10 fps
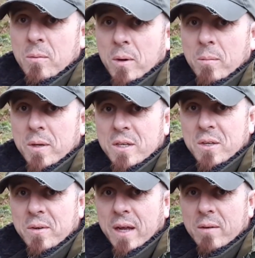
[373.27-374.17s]
What I'm going
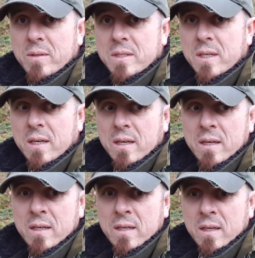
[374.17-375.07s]
to do now is
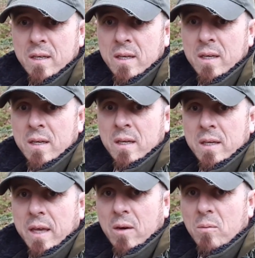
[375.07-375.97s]

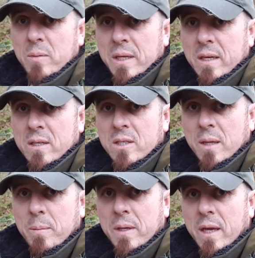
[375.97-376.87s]
get all my
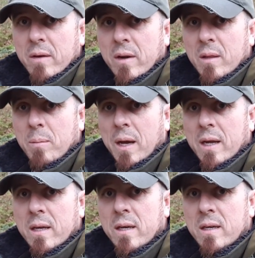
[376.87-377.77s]
sleeping gear out of the
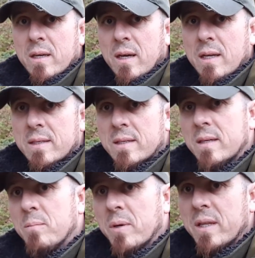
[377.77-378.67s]
bag and
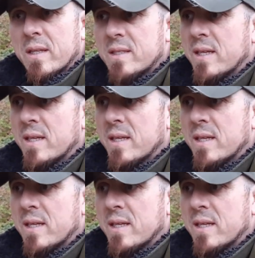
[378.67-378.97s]
put it in the